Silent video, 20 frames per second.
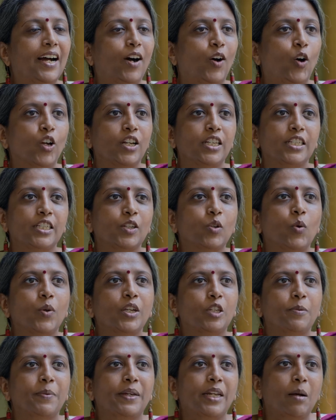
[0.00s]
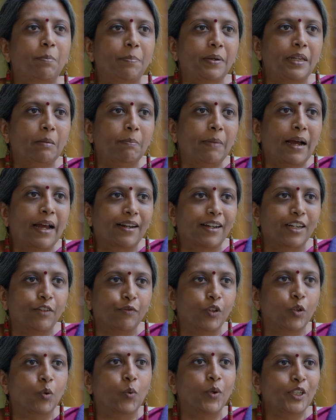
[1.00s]
Or is it going to be an uphill battle?
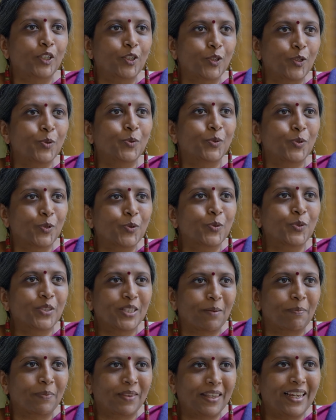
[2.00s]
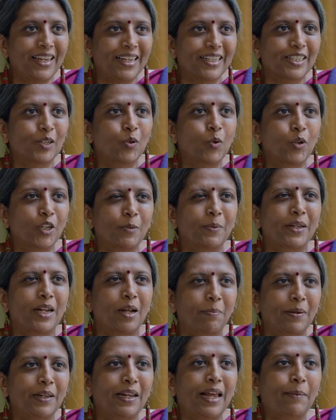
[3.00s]
If you're going to choose something, is it going to be an
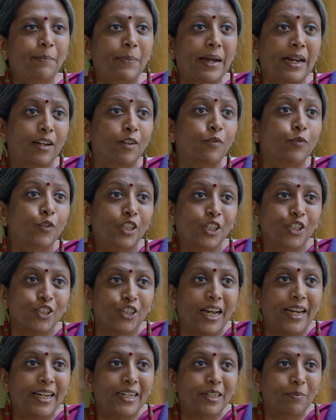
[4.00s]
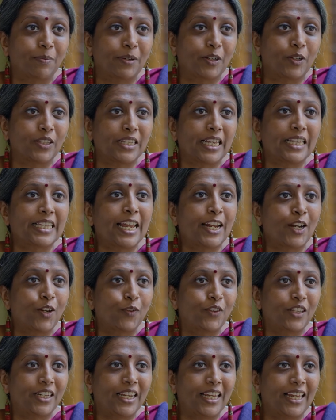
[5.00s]
uphill battle for the child? Because at the end
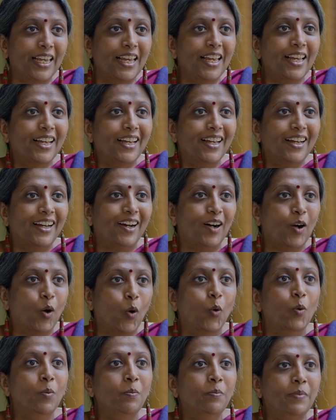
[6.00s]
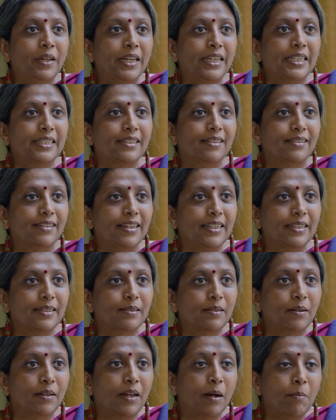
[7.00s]
of the day, home is
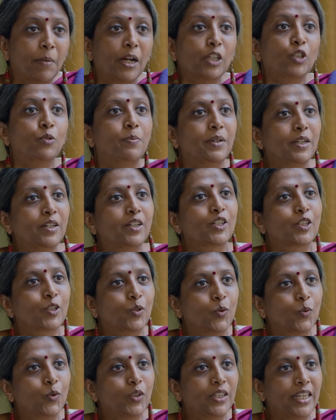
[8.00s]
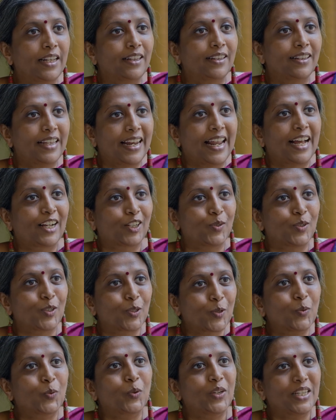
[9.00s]
a much bigger school than actual
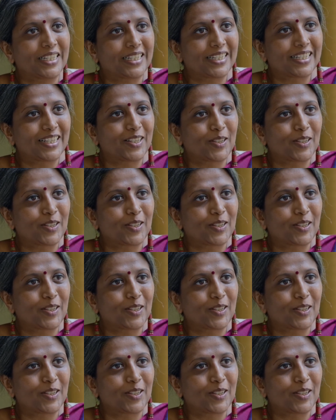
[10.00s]
school is.